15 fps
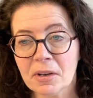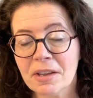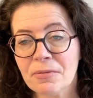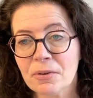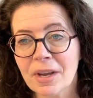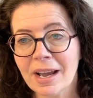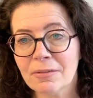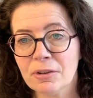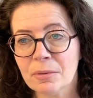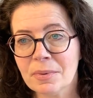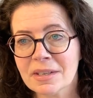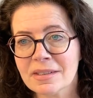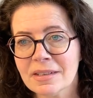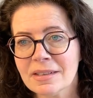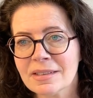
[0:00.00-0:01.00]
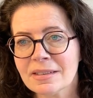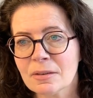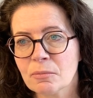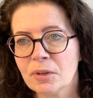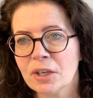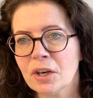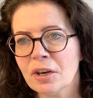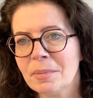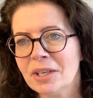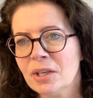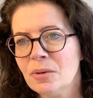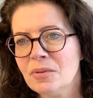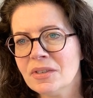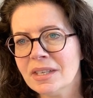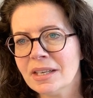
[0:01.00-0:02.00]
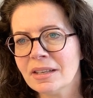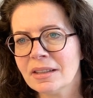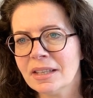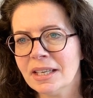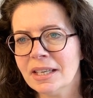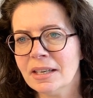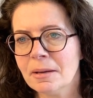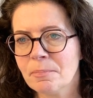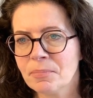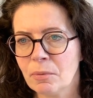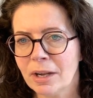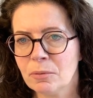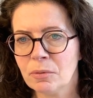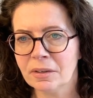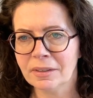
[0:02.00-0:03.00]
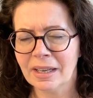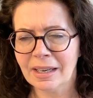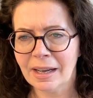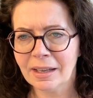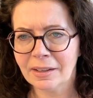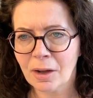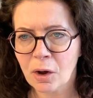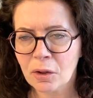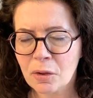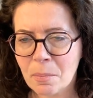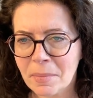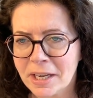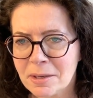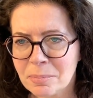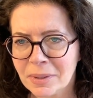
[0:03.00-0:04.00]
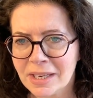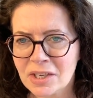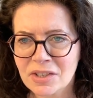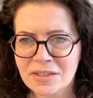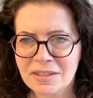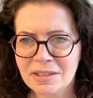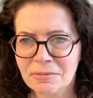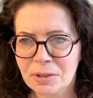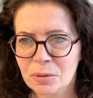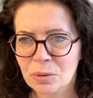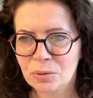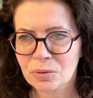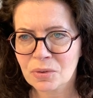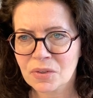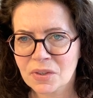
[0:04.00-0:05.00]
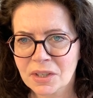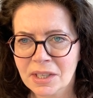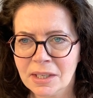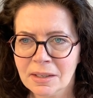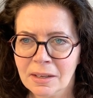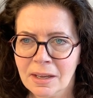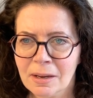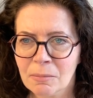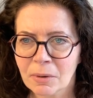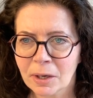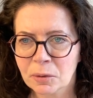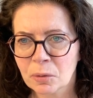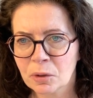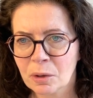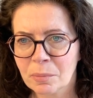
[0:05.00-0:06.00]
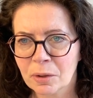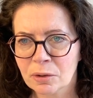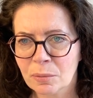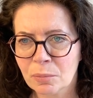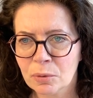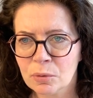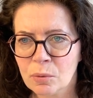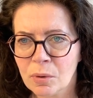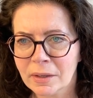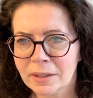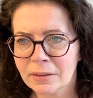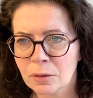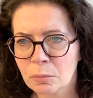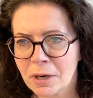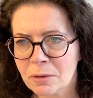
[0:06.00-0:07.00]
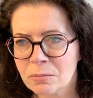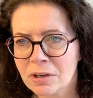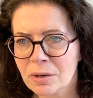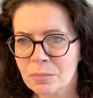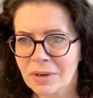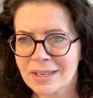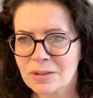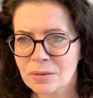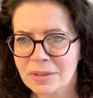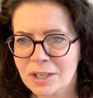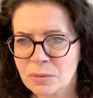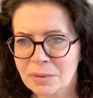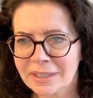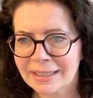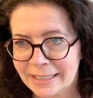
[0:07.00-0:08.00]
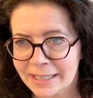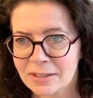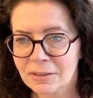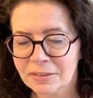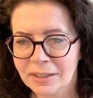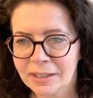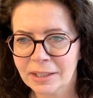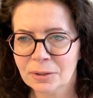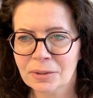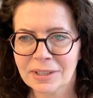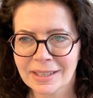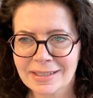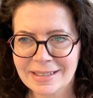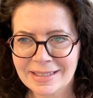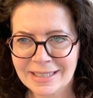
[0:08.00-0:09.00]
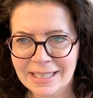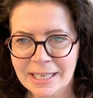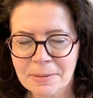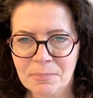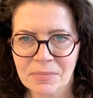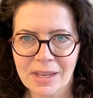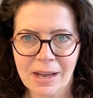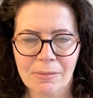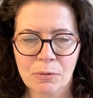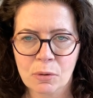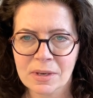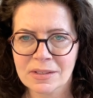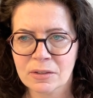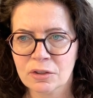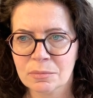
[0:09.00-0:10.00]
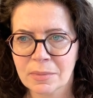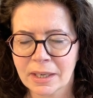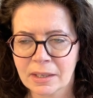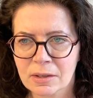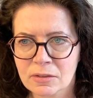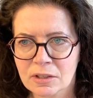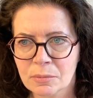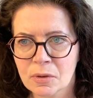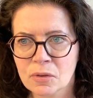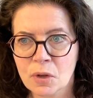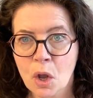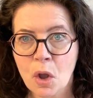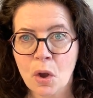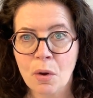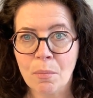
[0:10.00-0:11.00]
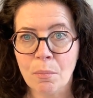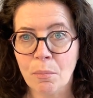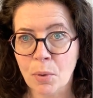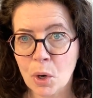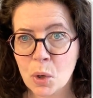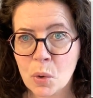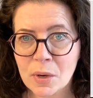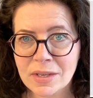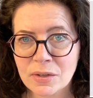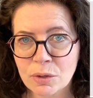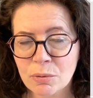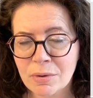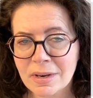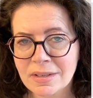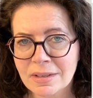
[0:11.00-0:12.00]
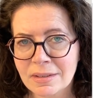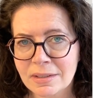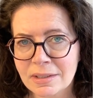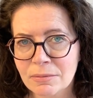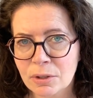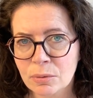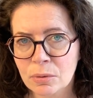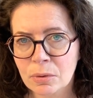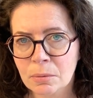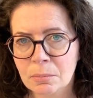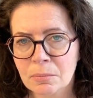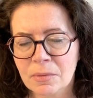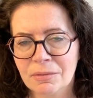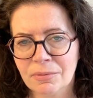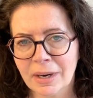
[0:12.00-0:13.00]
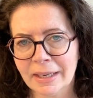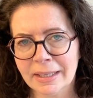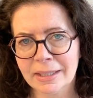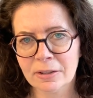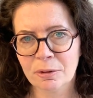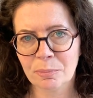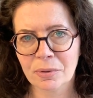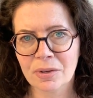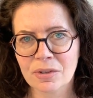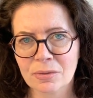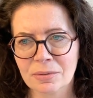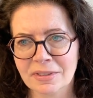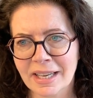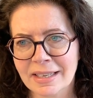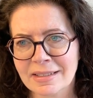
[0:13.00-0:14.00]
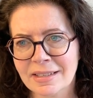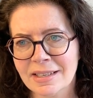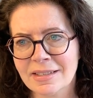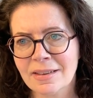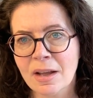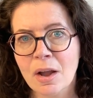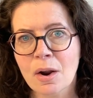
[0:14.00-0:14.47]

if you have your business, we're going to be using the red one. And on the main page, it's difficult to see when I talk about the blue one and the red one. But as soon as we click on there, you can see, I've always said to my customers, blue is you as an individual, filing your personal taxes.